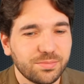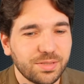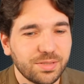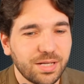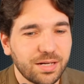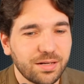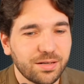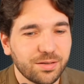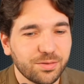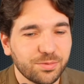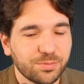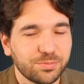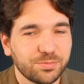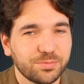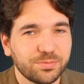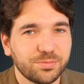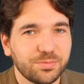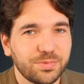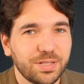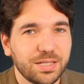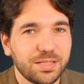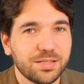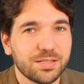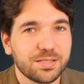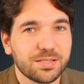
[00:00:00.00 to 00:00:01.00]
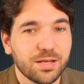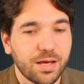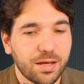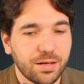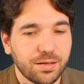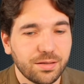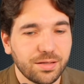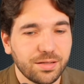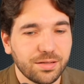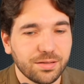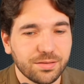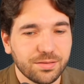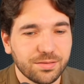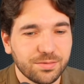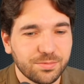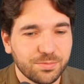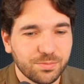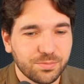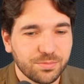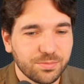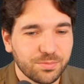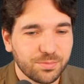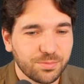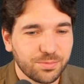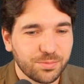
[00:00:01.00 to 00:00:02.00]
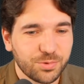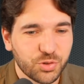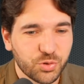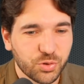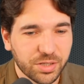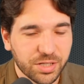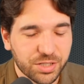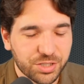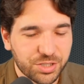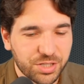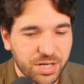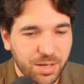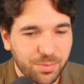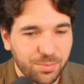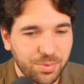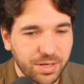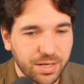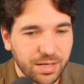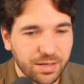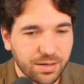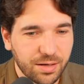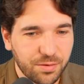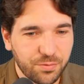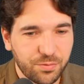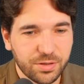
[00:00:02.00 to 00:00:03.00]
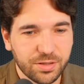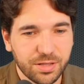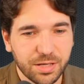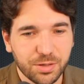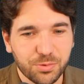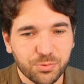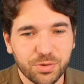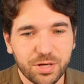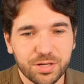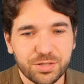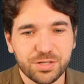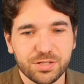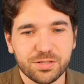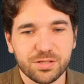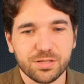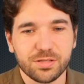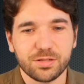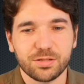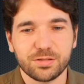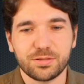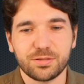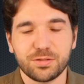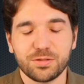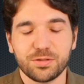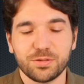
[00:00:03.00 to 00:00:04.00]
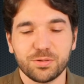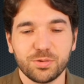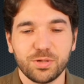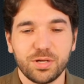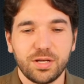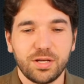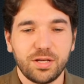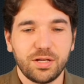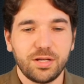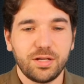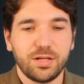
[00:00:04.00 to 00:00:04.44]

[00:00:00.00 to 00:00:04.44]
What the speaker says: I don't know, in the sun and drinking champagne. I feel like Russia is a little too